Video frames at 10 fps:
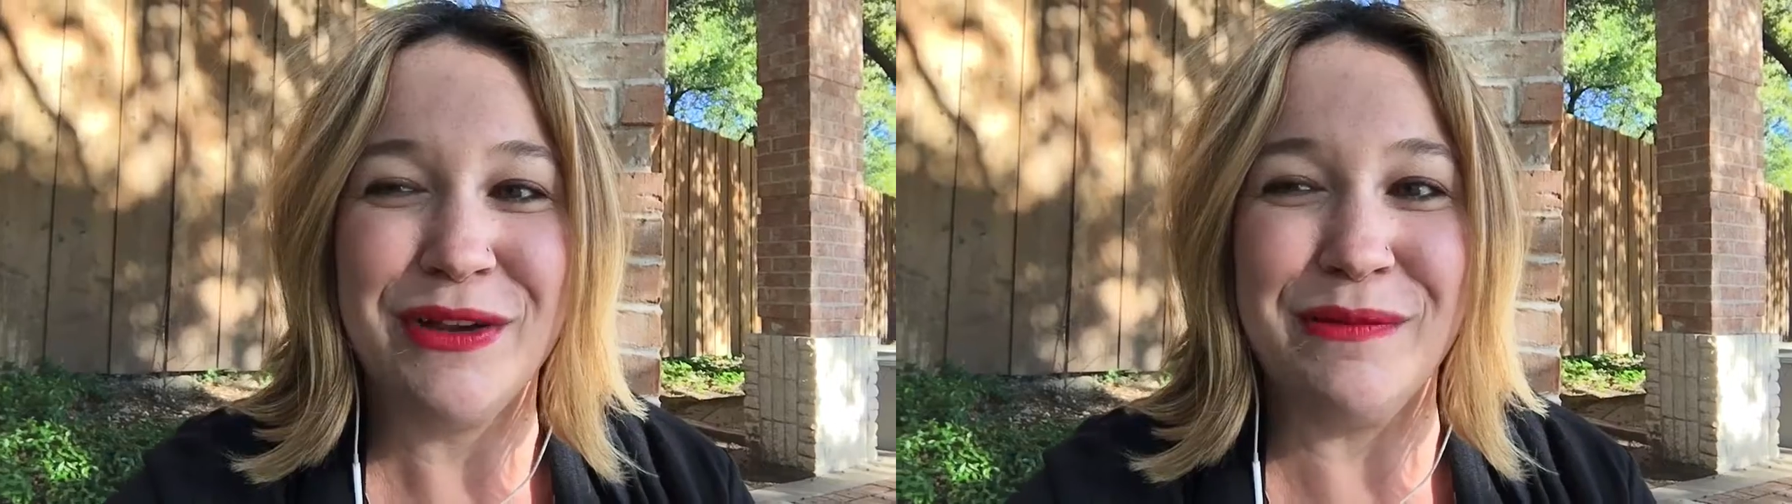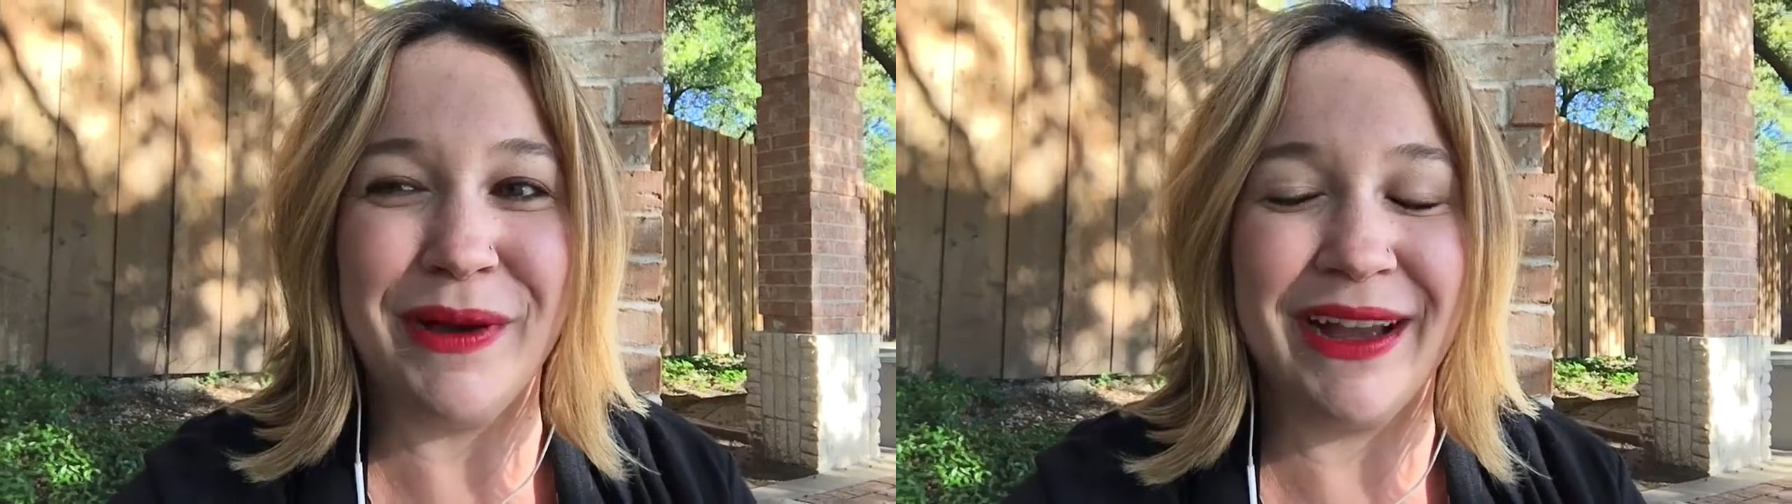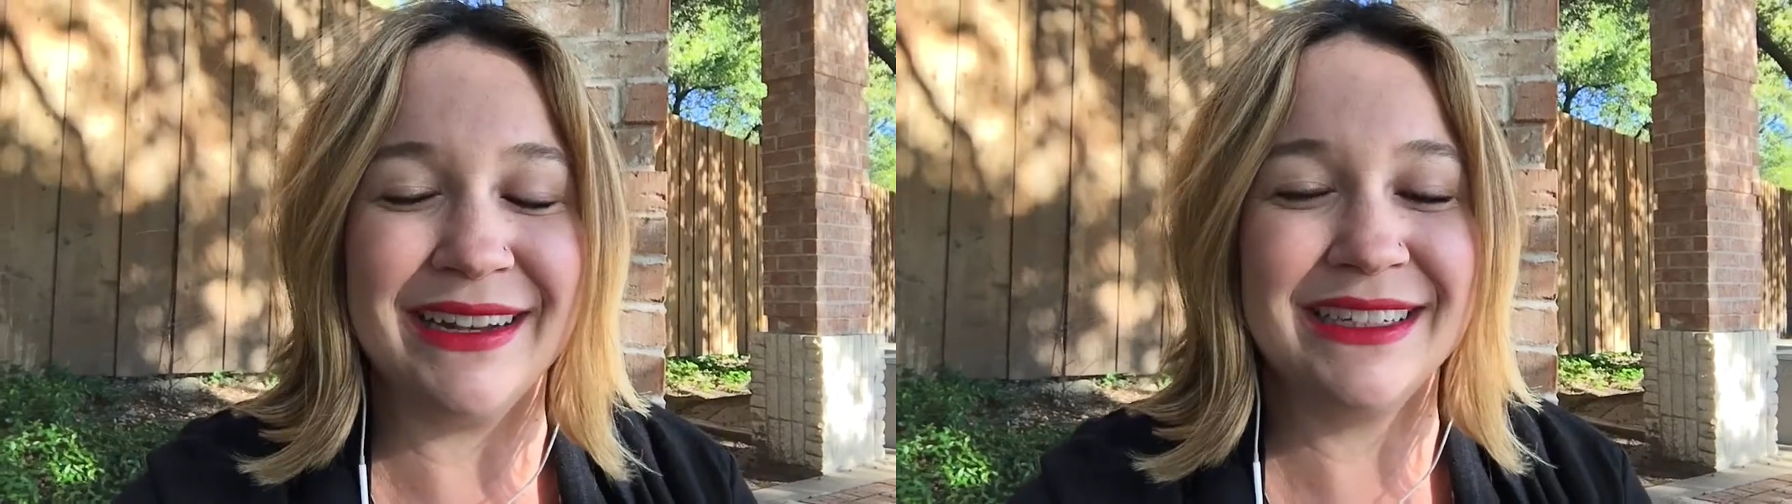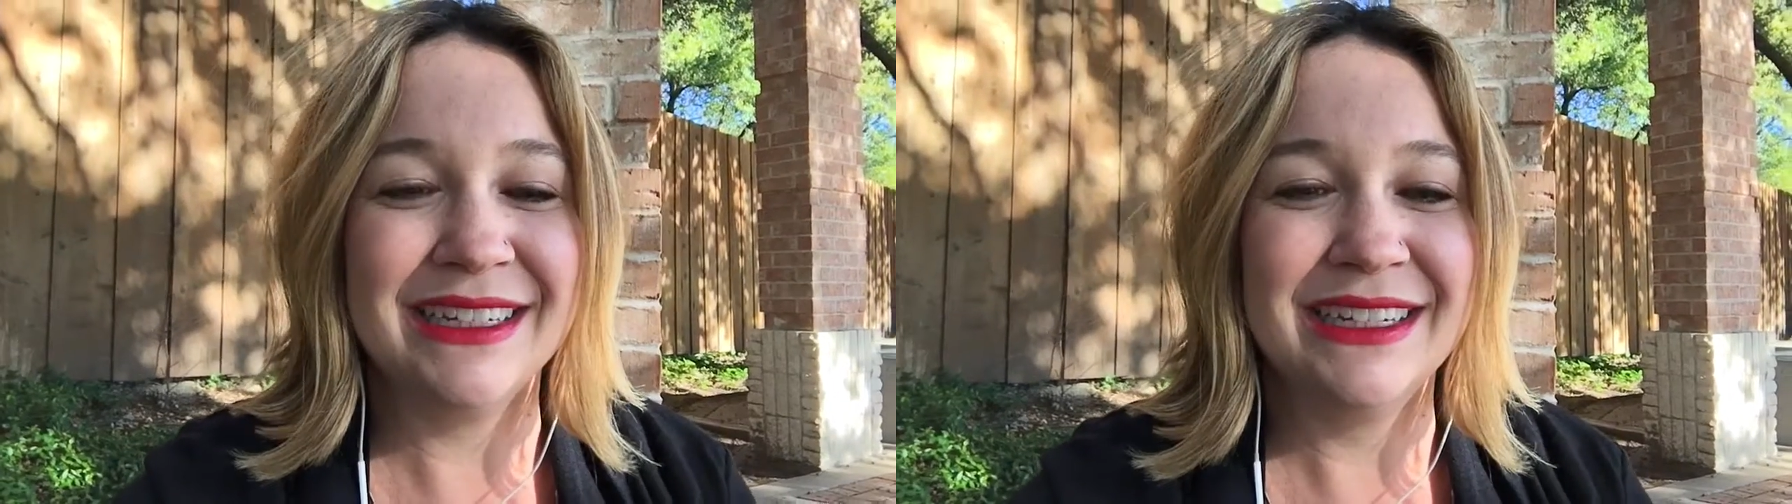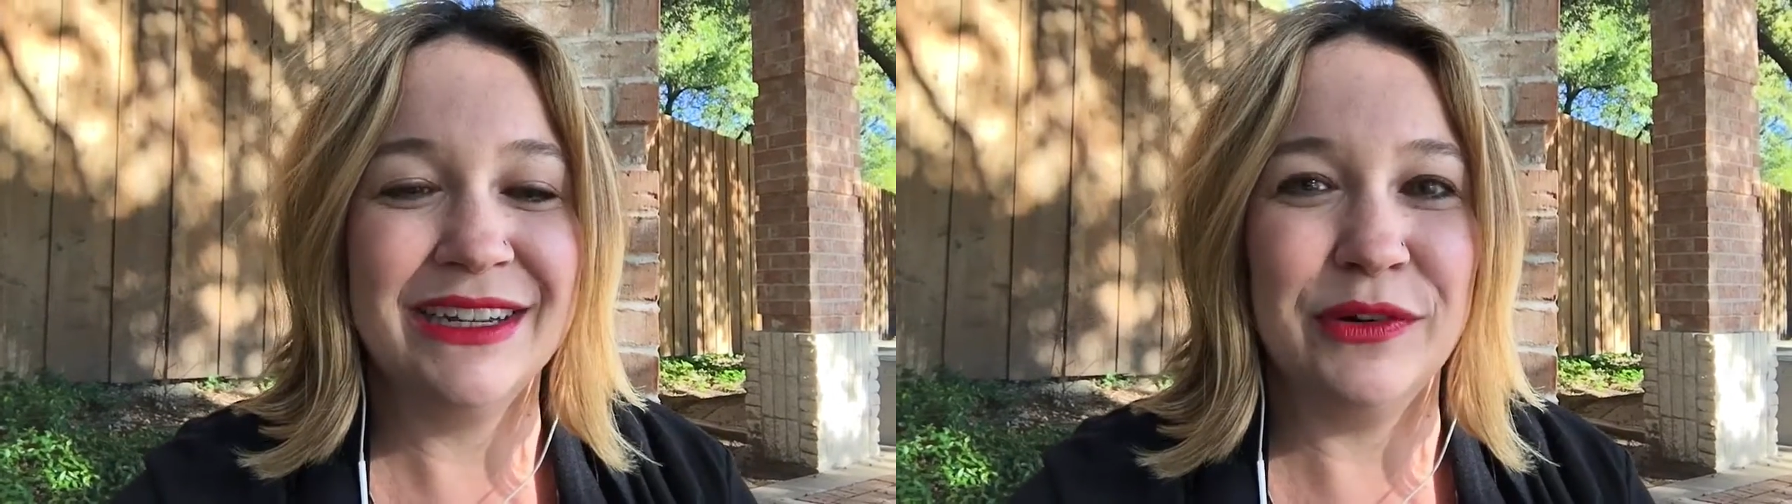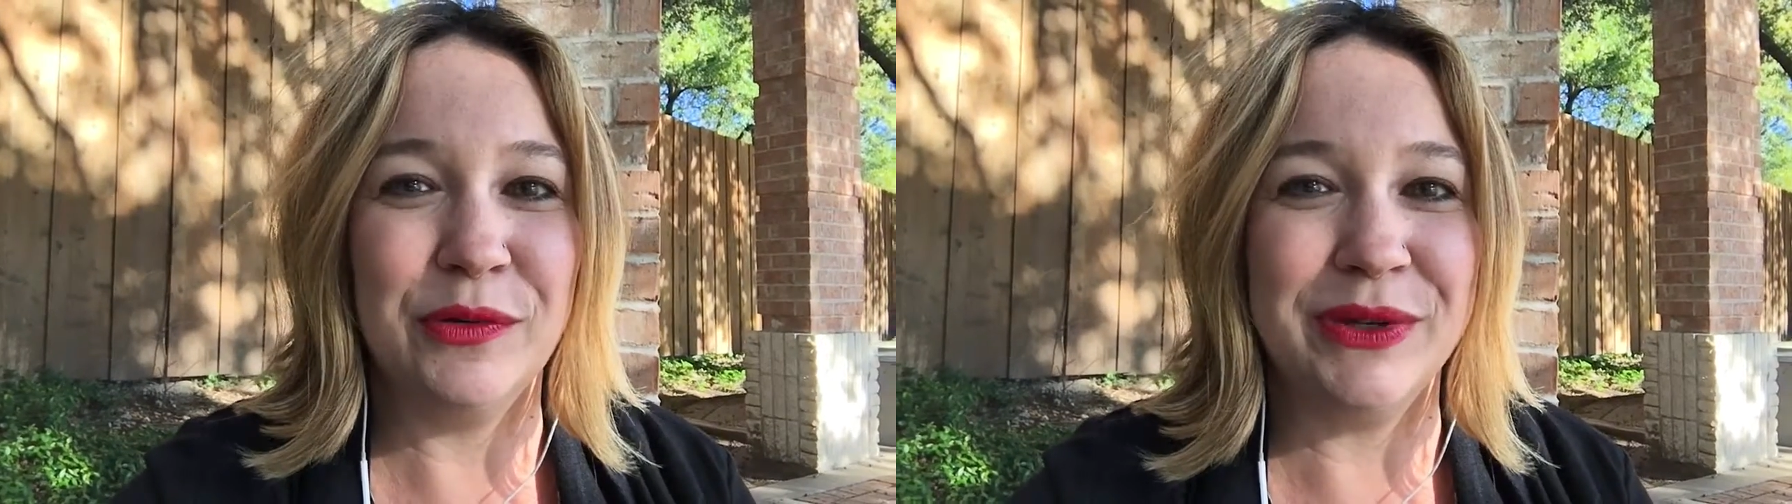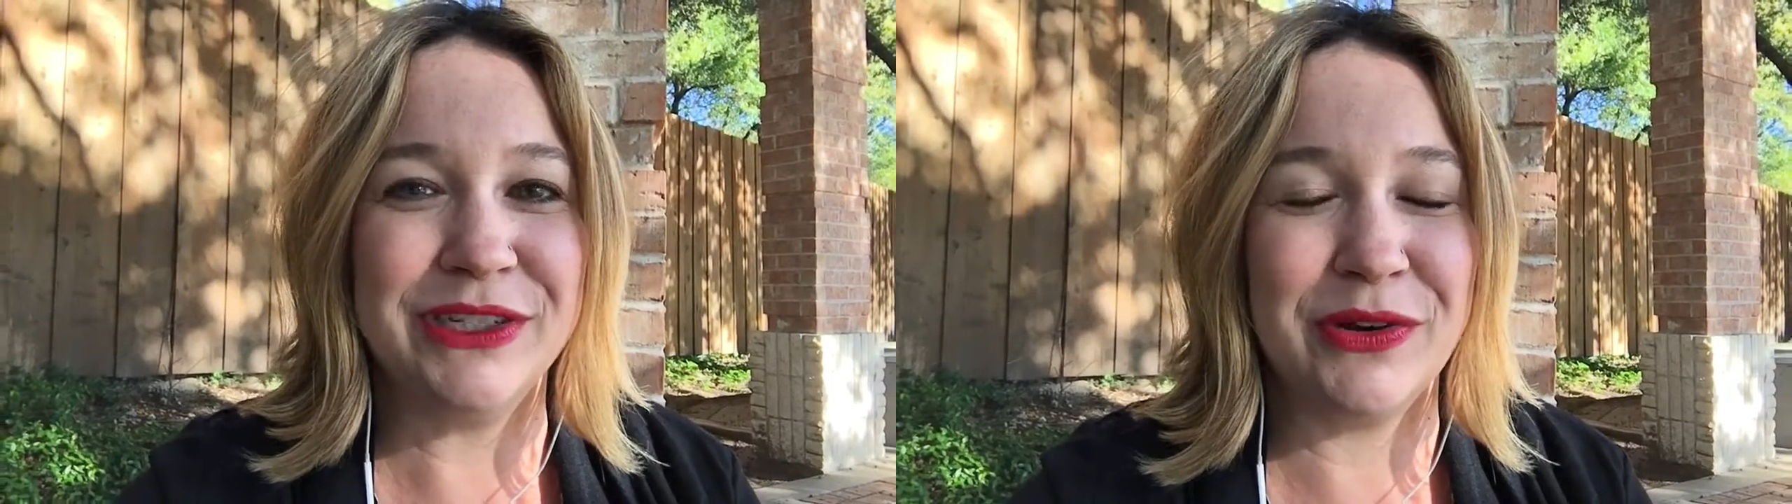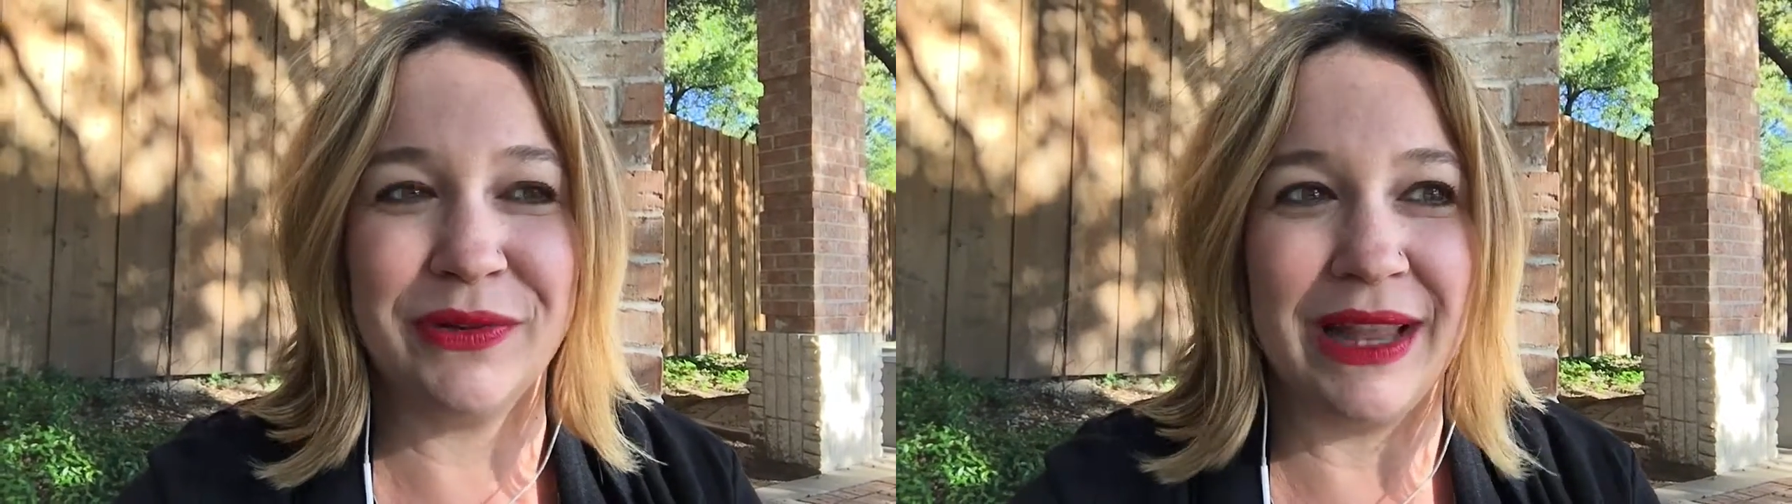but we
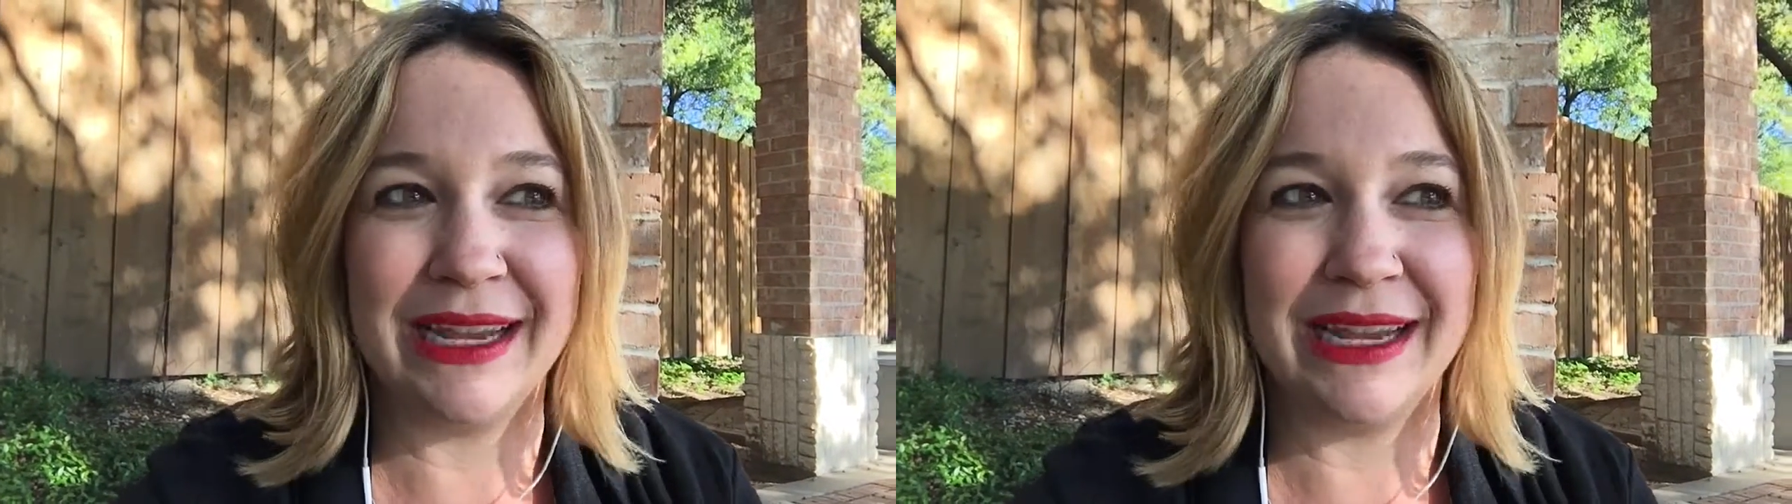don't